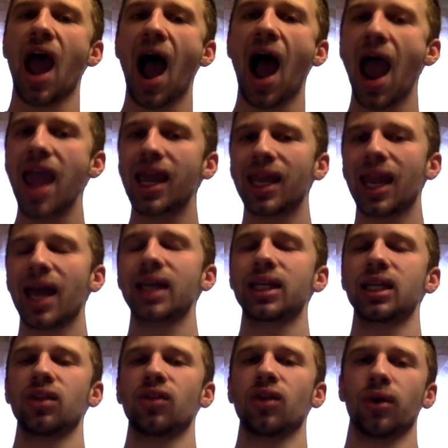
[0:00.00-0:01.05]
I liked
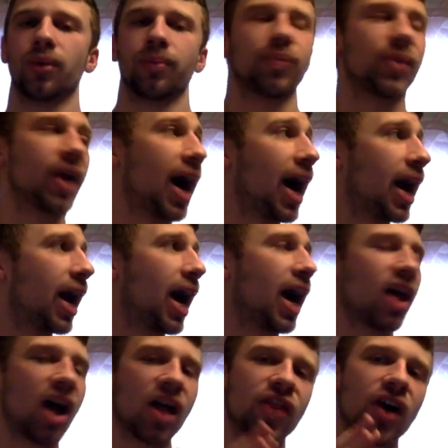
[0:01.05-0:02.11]
it though.
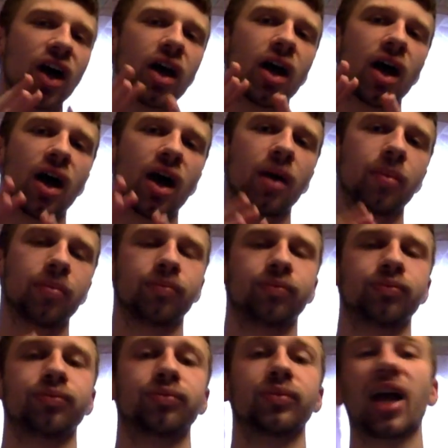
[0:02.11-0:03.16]
I
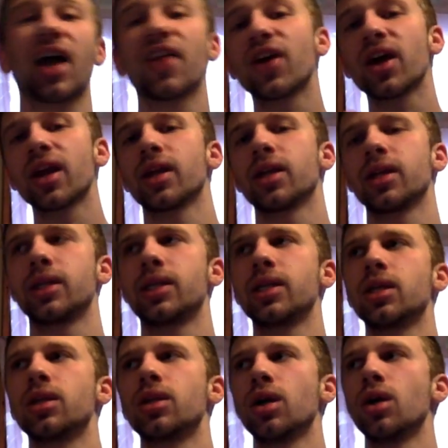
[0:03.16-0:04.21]
thought it
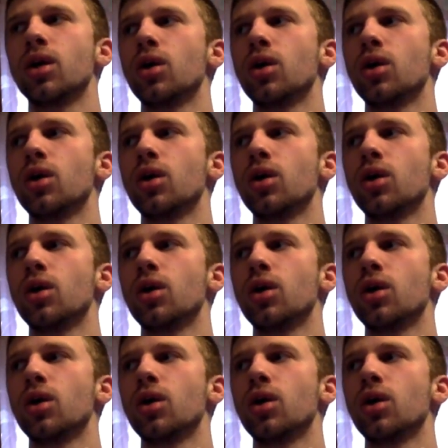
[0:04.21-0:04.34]
did